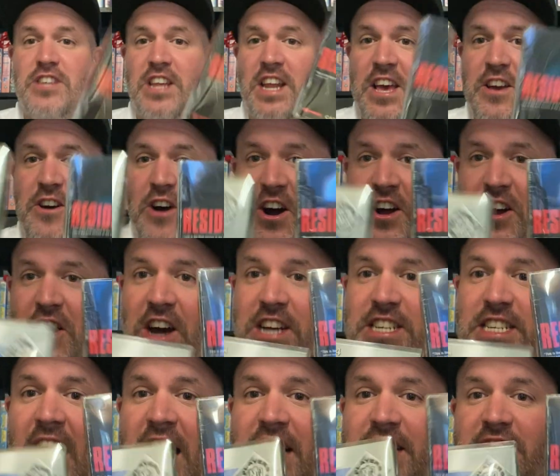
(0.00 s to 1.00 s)
there you are, guys.
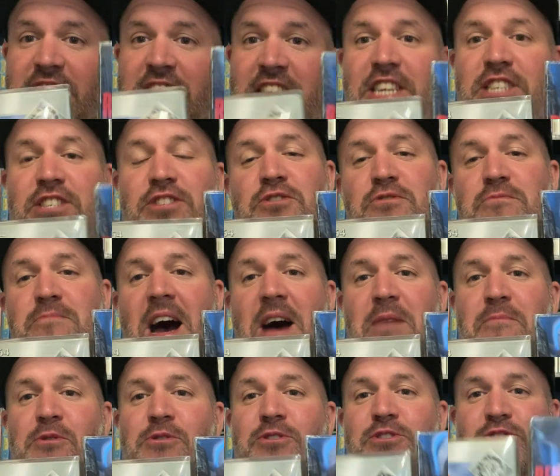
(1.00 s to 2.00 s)
Adding these two bad
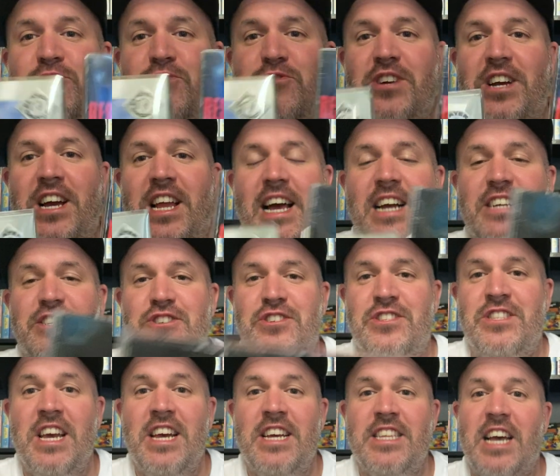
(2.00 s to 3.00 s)
boys to the collection
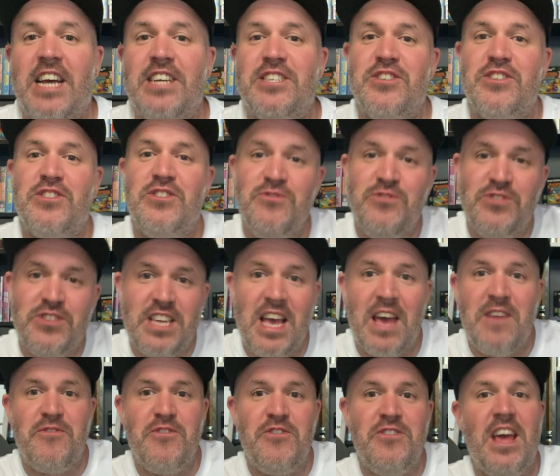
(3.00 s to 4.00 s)
takes us to
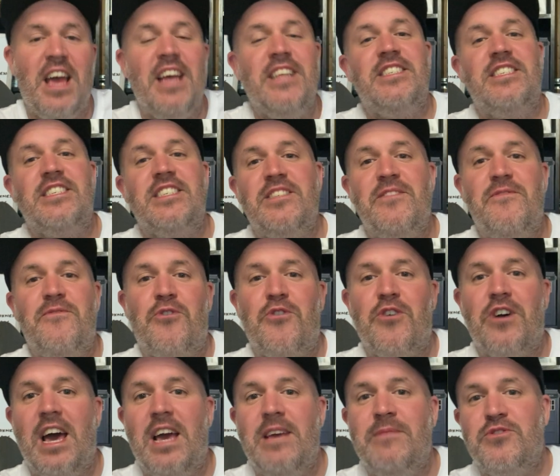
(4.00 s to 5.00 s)
7 N64
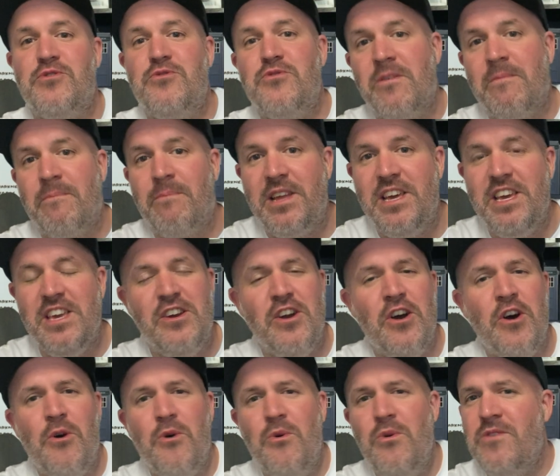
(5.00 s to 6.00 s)
games, all complete,
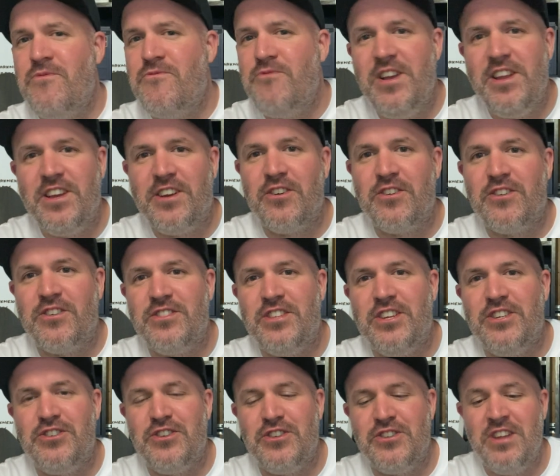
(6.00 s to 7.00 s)
all in really good
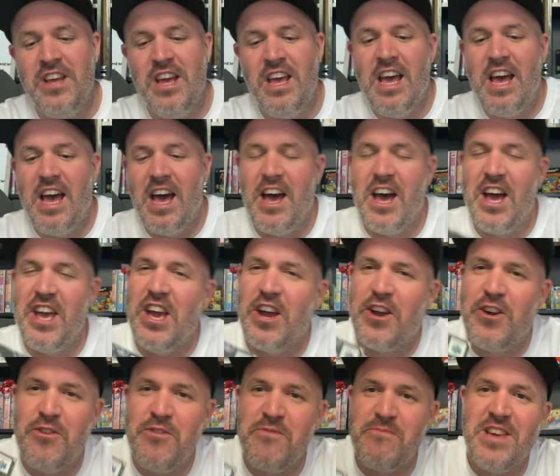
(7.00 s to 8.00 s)
condition. Yeah,
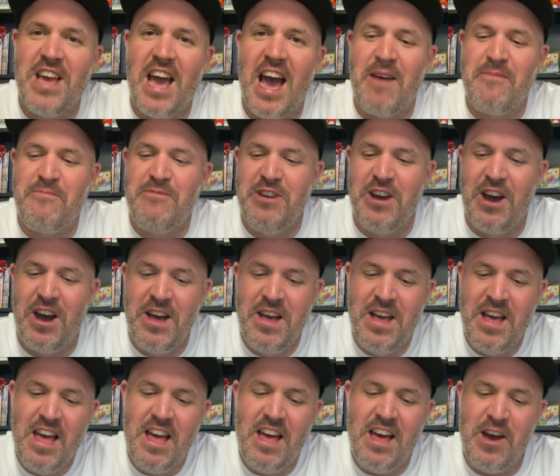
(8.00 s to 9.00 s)
couldn't be happier.
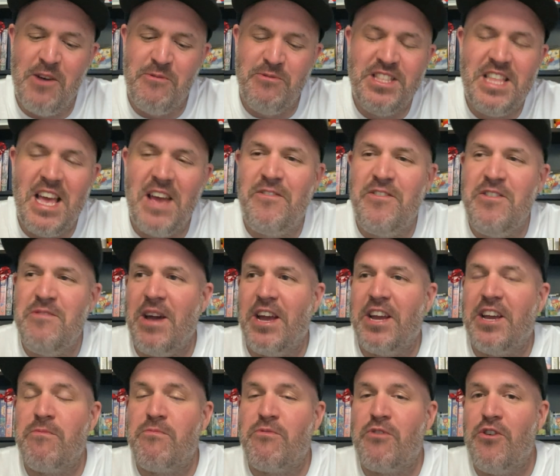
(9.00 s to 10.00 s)
We're definitely
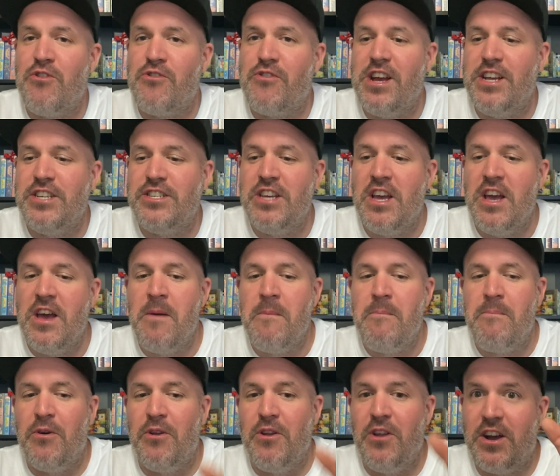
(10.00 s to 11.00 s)
making progress.
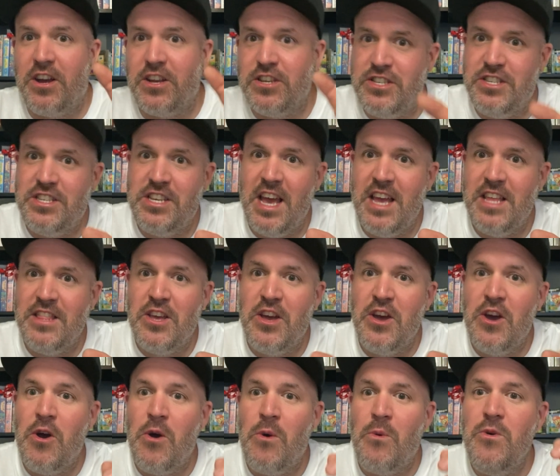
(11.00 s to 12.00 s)
But like I said,
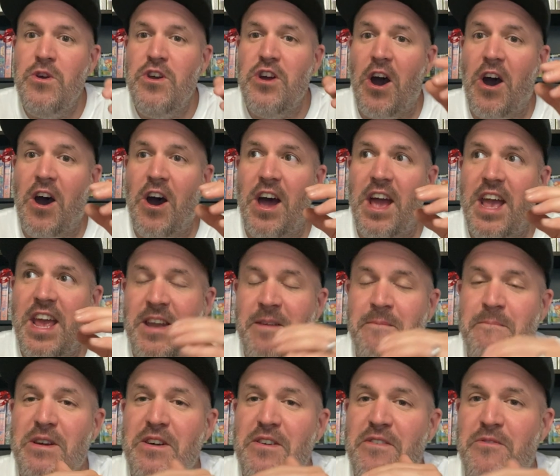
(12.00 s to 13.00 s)
we are in a
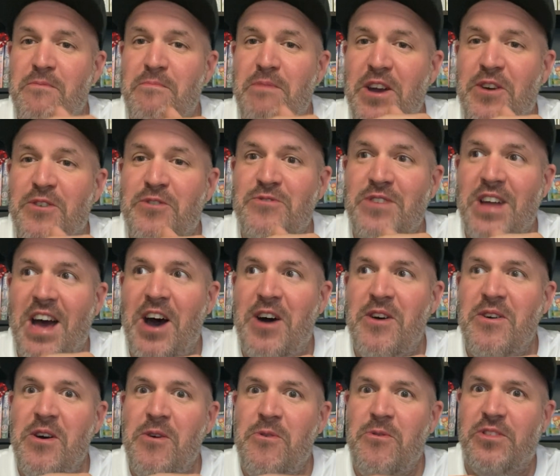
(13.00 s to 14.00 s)
bit of a pickle
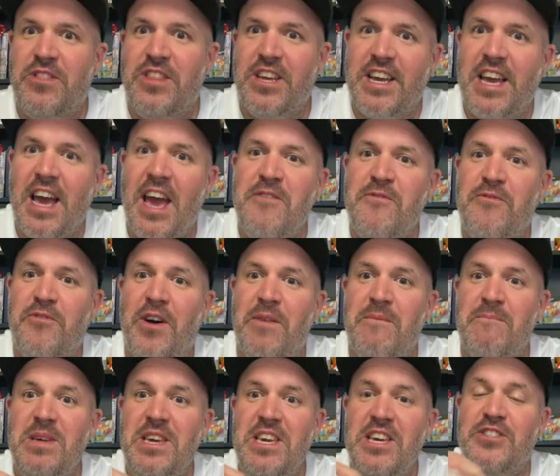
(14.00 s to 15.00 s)
now with the game
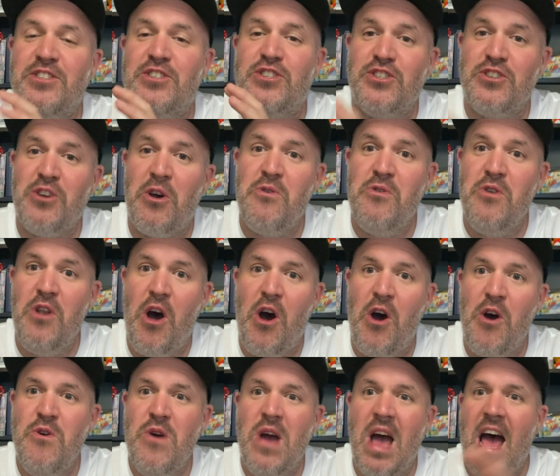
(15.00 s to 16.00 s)
fund being so
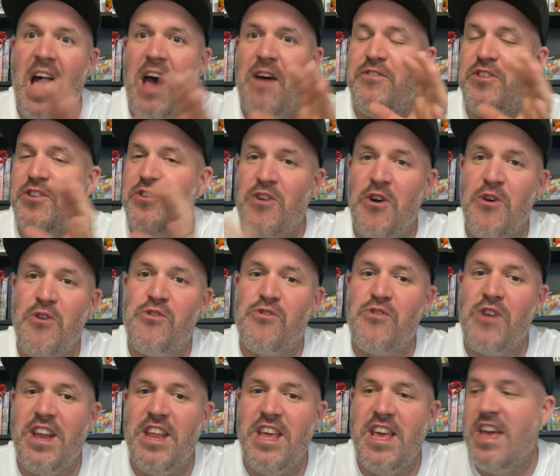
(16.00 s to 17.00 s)
low, having no
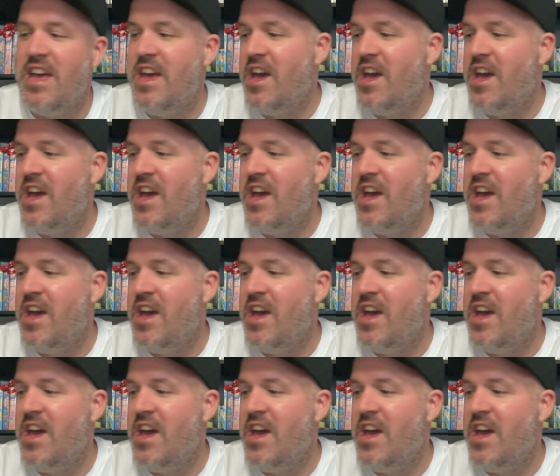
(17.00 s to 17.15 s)
credit.